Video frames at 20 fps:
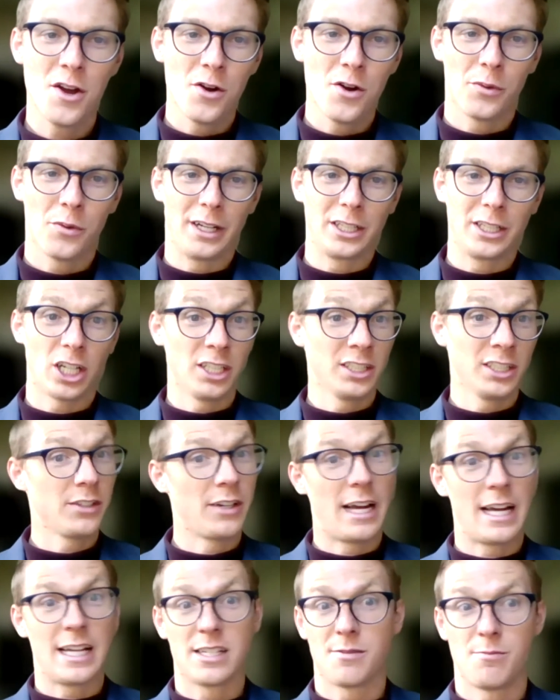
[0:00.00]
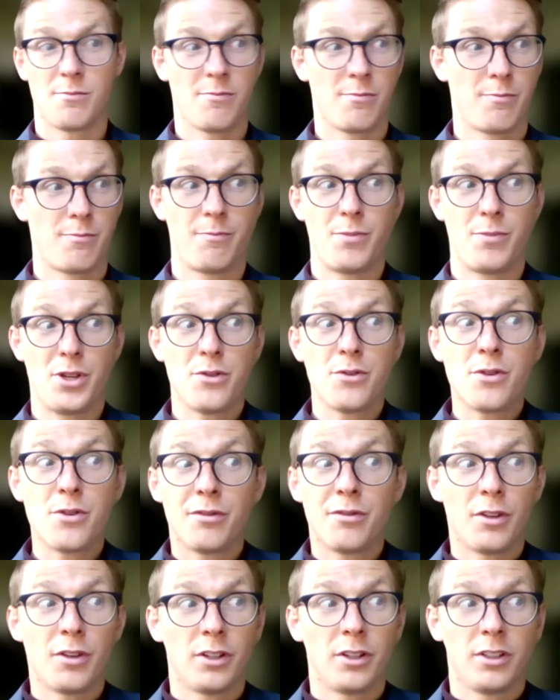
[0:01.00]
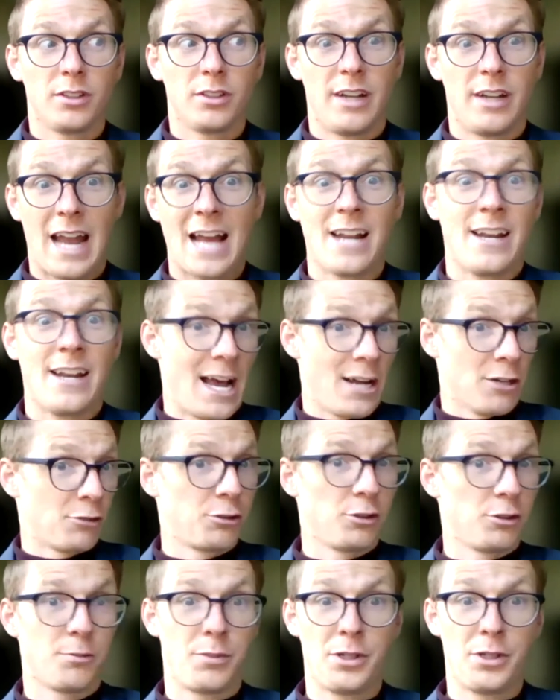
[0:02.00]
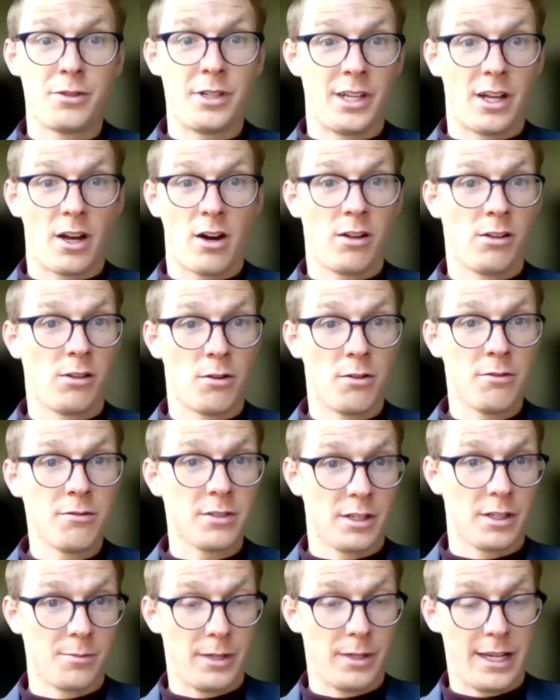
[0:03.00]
which also has beautiful natural beauty all over the